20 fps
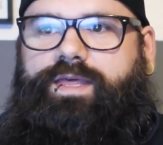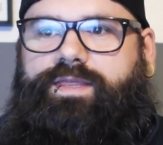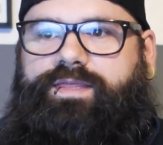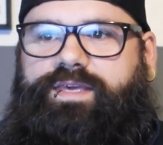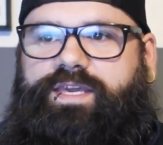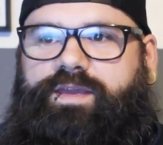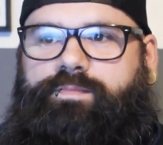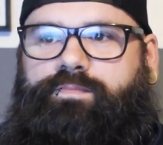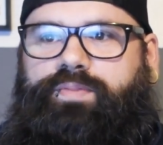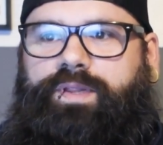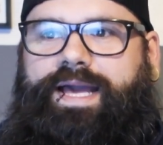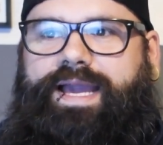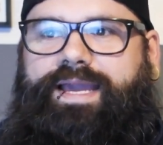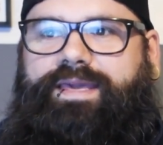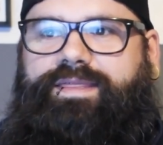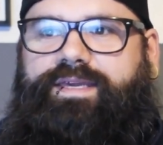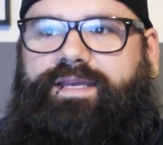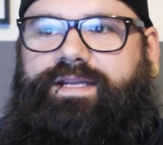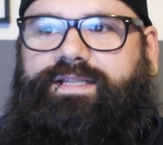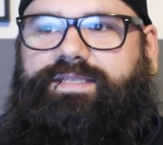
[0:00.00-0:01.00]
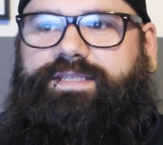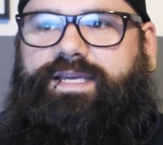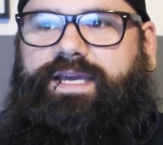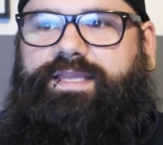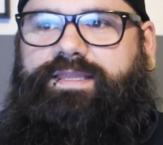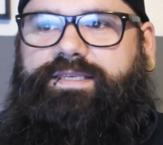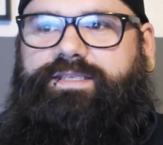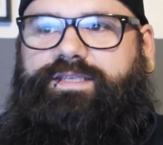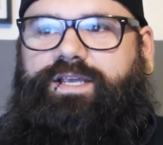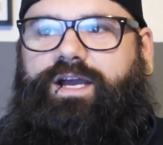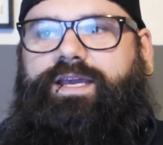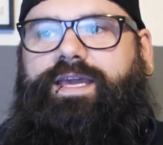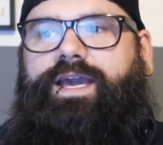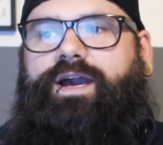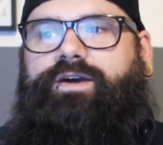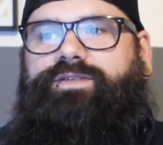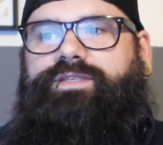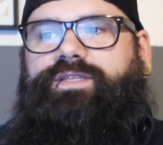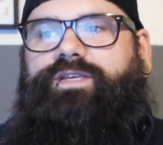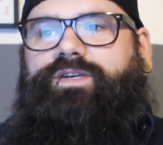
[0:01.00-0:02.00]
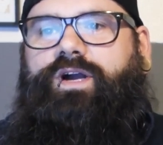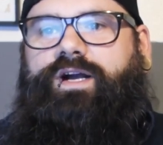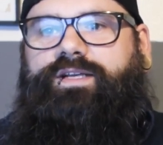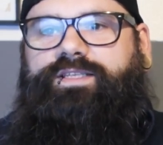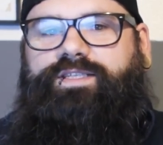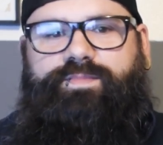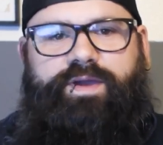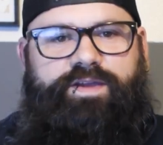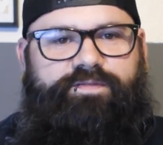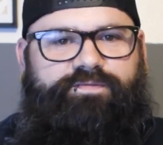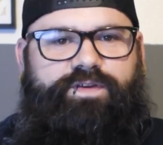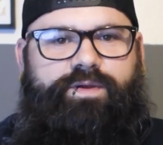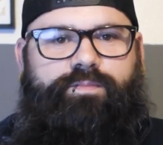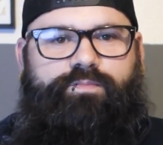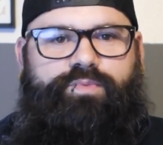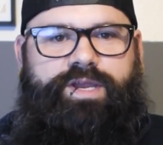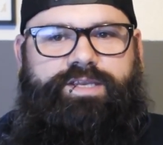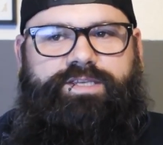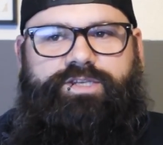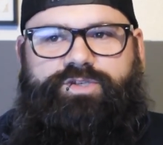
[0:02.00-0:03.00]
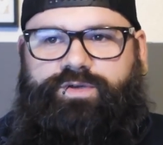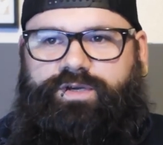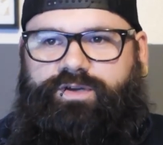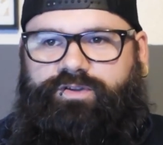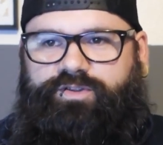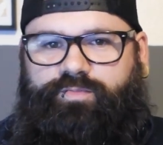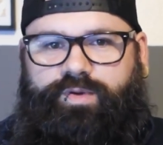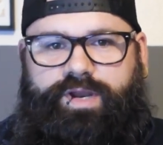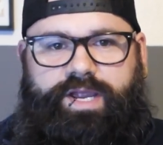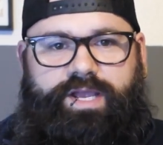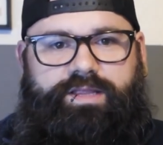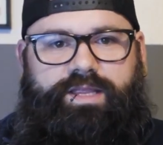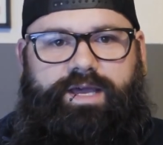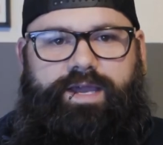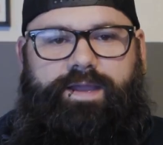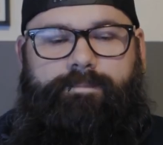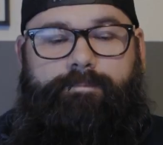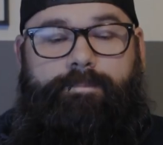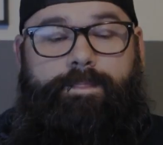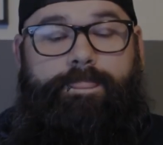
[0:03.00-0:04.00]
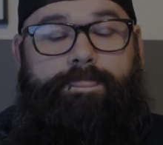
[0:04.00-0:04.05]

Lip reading: The black thing inside the stock housing that causes my front brake to trigger the brake light.